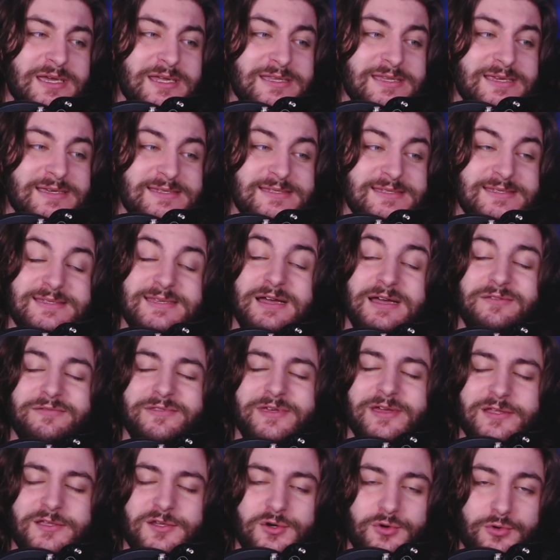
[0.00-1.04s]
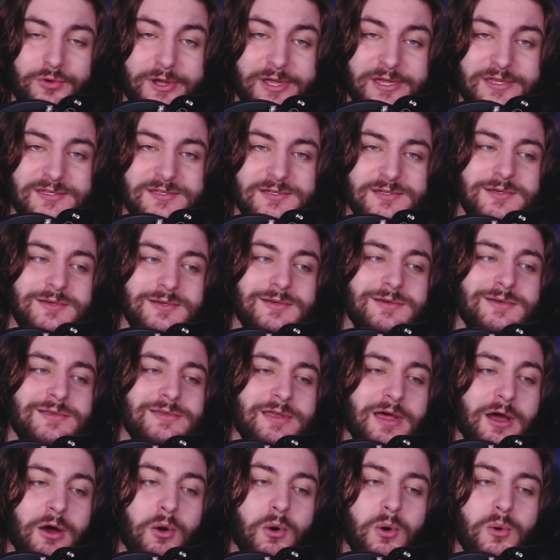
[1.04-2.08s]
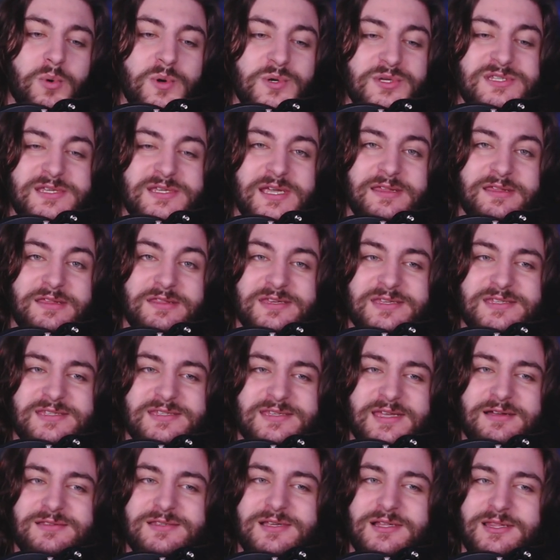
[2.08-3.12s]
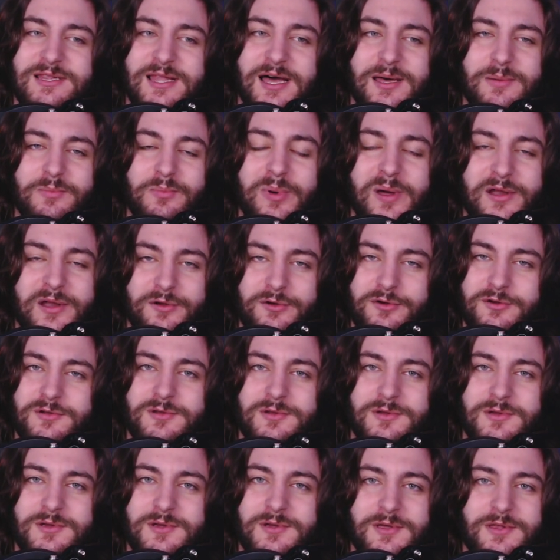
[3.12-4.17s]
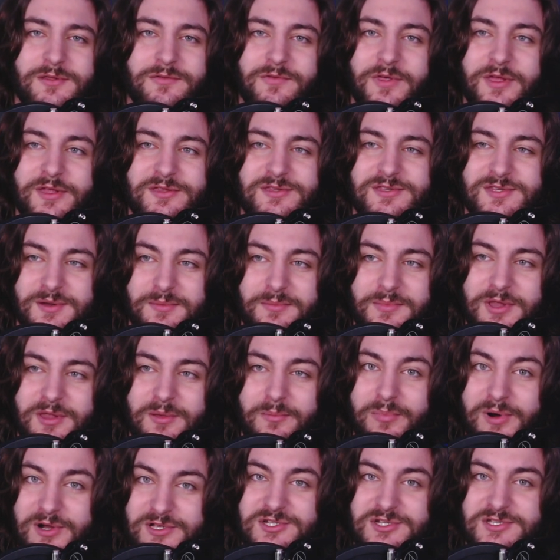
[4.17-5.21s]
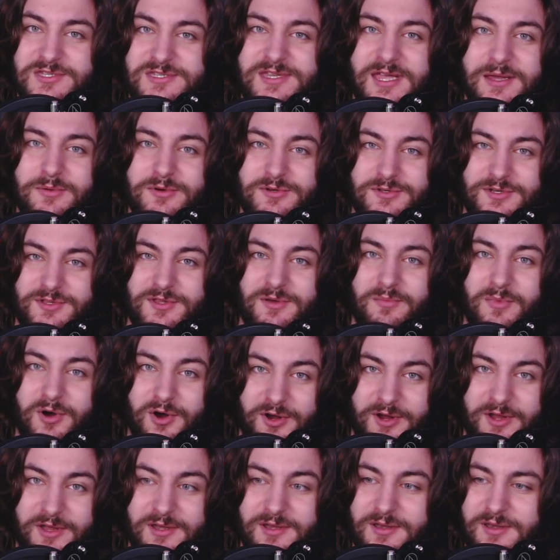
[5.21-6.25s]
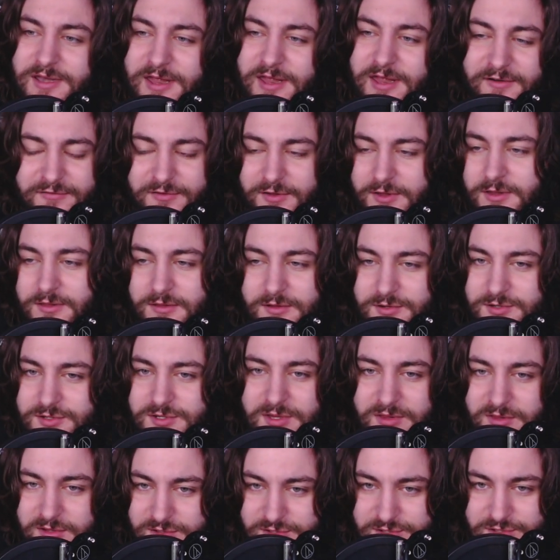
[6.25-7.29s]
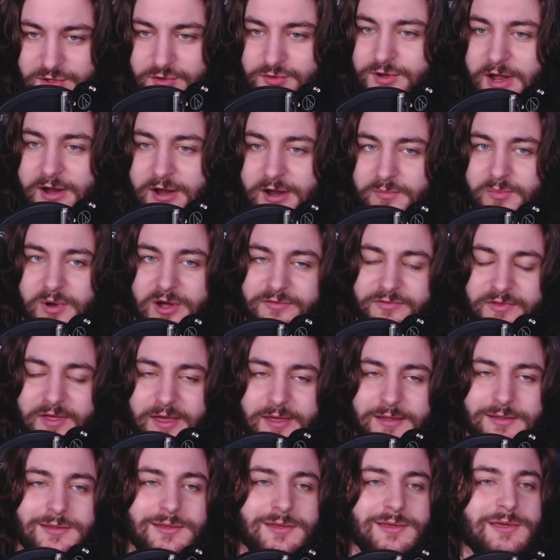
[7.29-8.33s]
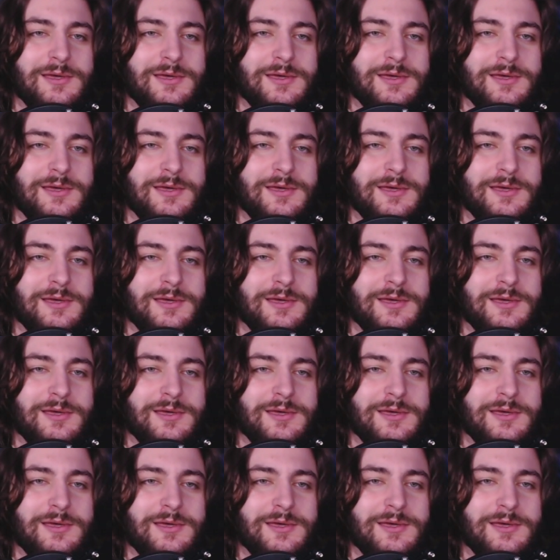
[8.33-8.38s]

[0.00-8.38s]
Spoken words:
it doesn't sound that great. Now, I will say that this sounds a lot better than some of the budget Sabers on the market. Definitely, there's no doubt about that.